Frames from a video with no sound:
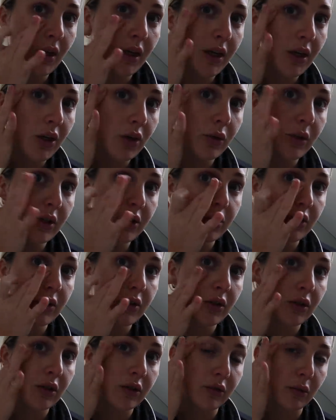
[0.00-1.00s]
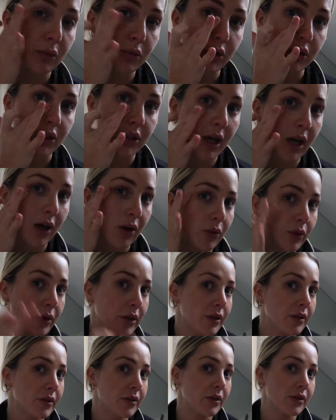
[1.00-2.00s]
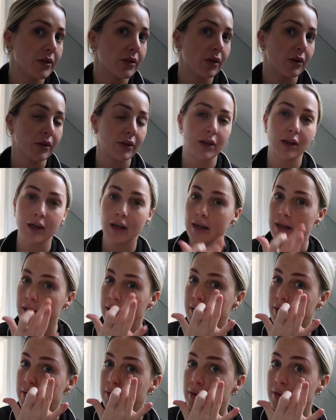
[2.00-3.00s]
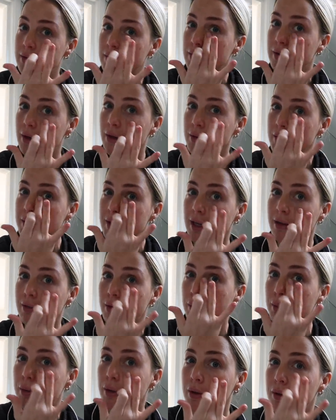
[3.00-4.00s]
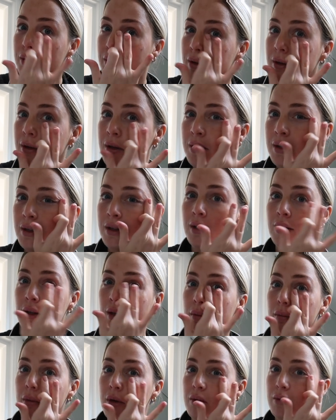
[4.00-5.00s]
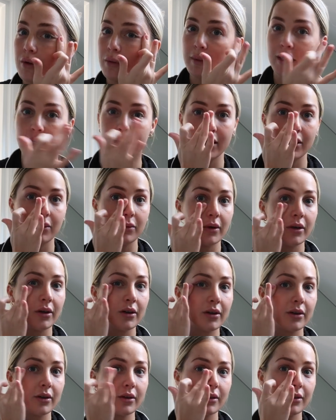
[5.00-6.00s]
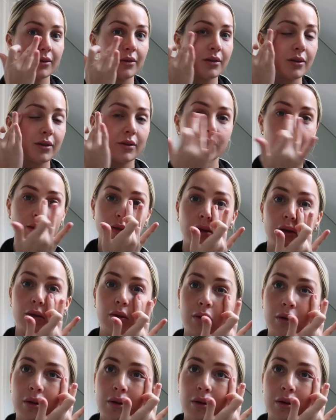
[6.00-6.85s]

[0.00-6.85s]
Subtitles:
And I always just sort of brush outwards. Sorry, the lighting is so terrible, but we'll make it work. So,